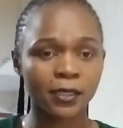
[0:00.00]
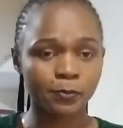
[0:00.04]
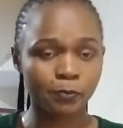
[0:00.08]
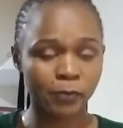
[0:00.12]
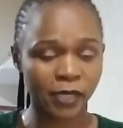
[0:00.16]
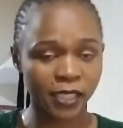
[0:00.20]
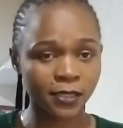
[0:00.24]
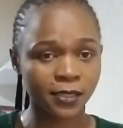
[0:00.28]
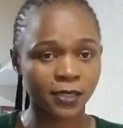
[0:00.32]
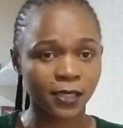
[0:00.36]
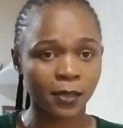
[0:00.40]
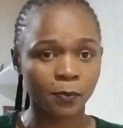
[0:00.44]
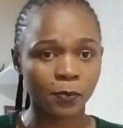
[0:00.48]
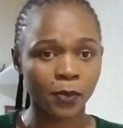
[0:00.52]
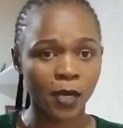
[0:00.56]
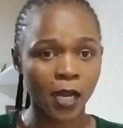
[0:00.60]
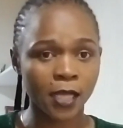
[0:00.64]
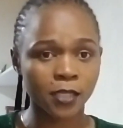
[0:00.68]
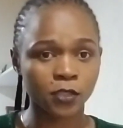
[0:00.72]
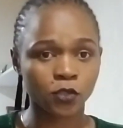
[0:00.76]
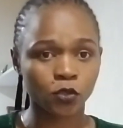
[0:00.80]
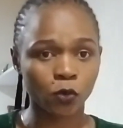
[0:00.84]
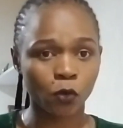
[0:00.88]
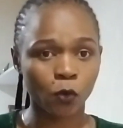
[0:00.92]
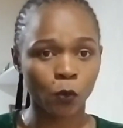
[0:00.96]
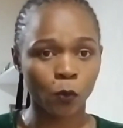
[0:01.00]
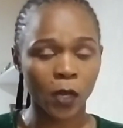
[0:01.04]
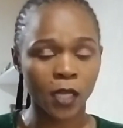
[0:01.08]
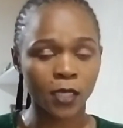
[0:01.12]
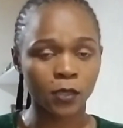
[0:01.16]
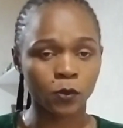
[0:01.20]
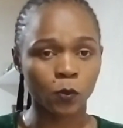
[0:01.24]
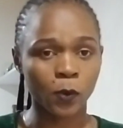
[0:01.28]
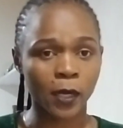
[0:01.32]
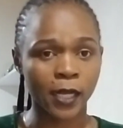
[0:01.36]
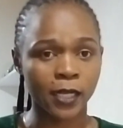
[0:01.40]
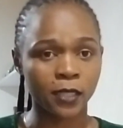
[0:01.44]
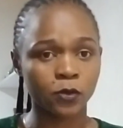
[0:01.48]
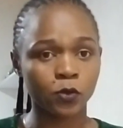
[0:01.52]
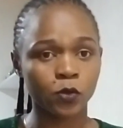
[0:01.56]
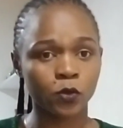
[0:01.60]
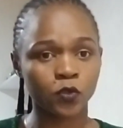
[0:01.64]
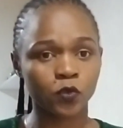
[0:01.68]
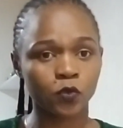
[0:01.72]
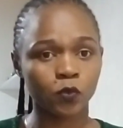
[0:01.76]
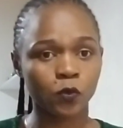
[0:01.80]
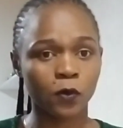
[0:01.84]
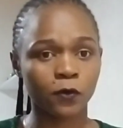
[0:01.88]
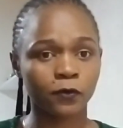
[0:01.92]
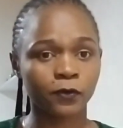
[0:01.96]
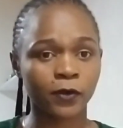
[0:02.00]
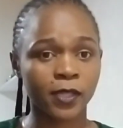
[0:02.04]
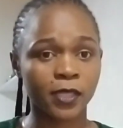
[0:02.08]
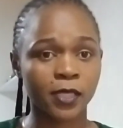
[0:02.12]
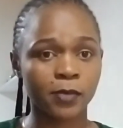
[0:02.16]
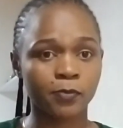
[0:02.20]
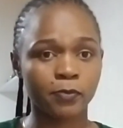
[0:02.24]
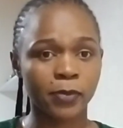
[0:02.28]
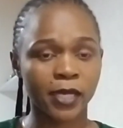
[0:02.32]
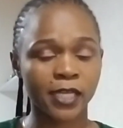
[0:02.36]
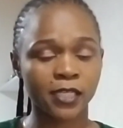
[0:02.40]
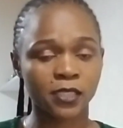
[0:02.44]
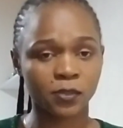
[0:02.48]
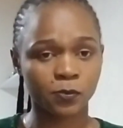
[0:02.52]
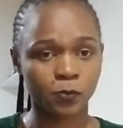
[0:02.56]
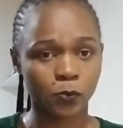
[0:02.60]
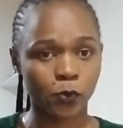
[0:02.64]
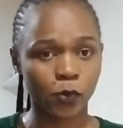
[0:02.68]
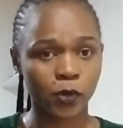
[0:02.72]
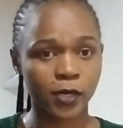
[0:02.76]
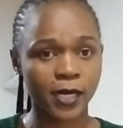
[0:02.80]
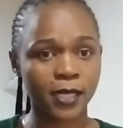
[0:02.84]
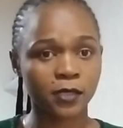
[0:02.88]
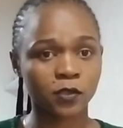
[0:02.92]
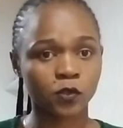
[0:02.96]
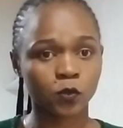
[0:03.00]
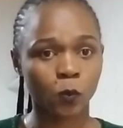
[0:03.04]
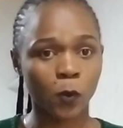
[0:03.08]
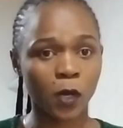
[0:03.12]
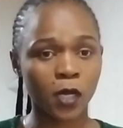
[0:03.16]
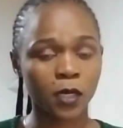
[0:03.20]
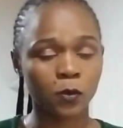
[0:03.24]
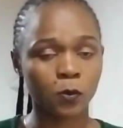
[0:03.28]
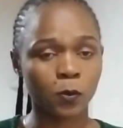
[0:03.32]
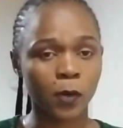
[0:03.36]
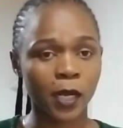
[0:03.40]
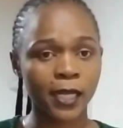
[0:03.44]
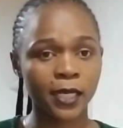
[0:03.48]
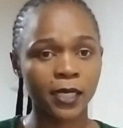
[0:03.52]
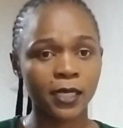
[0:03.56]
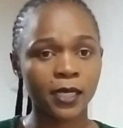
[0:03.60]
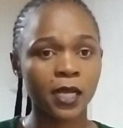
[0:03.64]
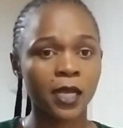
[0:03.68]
best suppliers worldwide, those who offer the best products worldwide.